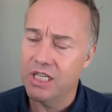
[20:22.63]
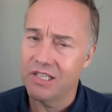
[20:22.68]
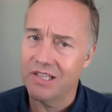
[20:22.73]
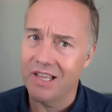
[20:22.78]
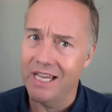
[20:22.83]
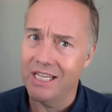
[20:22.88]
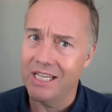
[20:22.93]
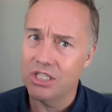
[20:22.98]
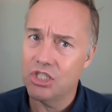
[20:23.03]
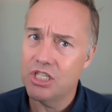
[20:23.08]
It's
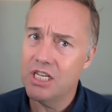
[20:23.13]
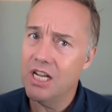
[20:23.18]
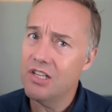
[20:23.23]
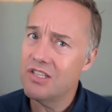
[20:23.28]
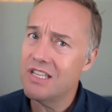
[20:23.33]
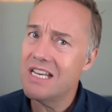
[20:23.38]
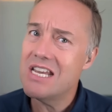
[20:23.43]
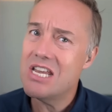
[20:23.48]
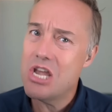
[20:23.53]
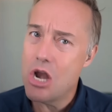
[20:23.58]
like she
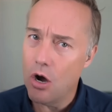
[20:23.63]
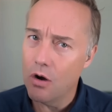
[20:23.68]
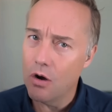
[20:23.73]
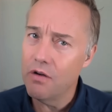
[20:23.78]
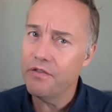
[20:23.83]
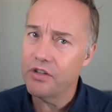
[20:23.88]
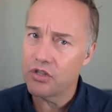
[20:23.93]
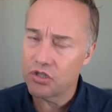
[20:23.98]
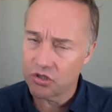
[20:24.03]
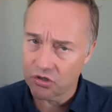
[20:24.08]
doesn't
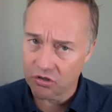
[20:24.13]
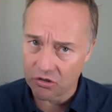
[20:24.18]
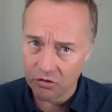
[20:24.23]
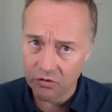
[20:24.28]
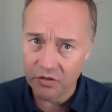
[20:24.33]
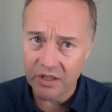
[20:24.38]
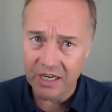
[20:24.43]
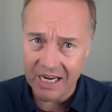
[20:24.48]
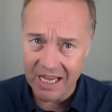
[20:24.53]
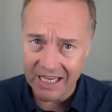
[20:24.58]
know if it's
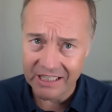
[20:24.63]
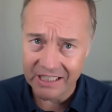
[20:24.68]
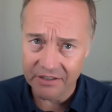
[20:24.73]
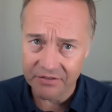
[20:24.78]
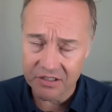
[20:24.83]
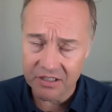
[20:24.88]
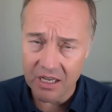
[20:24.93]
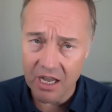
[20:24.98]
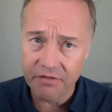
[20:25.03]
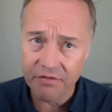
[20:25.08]
true, the
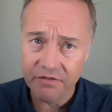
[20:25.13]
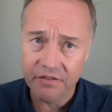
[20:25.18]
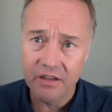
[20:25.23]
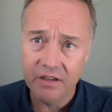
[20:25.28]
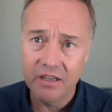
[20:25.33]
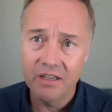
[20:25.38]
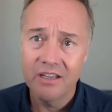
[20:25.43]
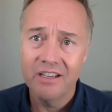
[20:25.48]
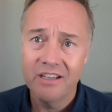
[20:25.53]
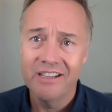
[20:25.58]
negative stuff,